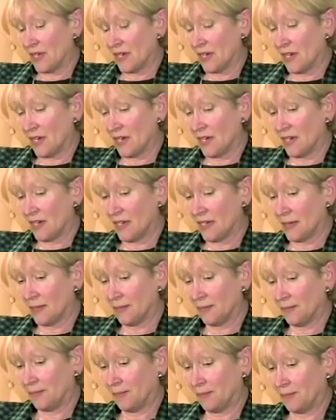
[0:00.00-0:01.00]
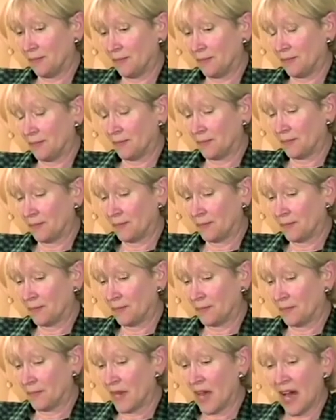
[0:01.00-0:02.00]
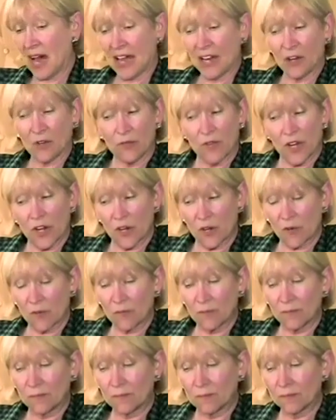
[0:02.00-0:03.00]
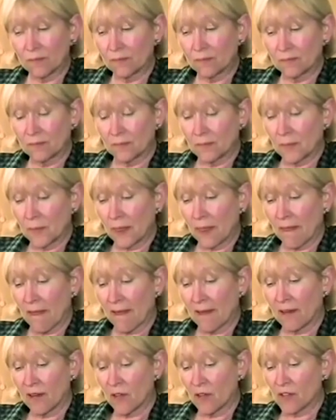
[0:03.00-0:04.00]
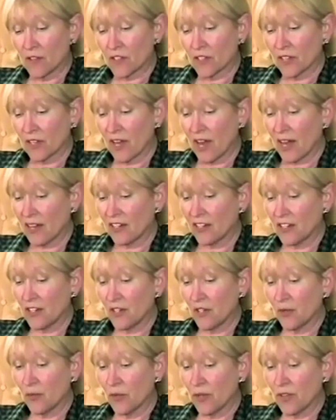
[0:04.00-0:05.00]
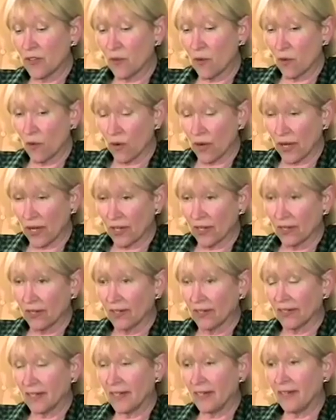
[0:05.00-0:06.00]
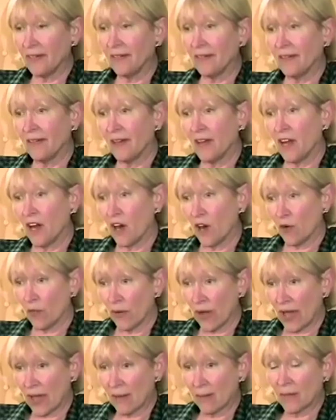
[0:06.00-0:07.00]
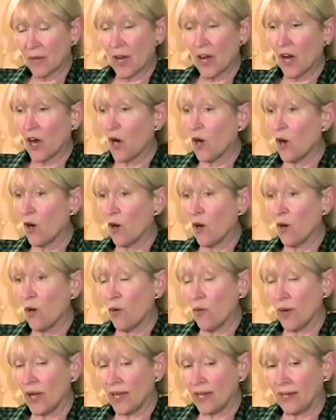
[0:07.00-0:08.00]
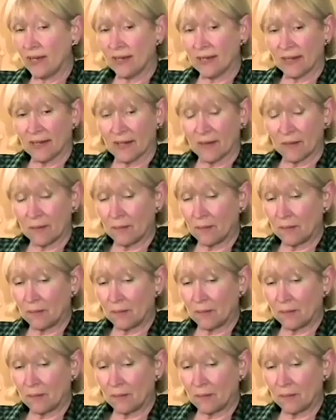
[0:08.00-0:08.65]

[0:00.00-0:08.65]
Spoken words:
I don't know. I know there's a lot to do with oil and Aramco and,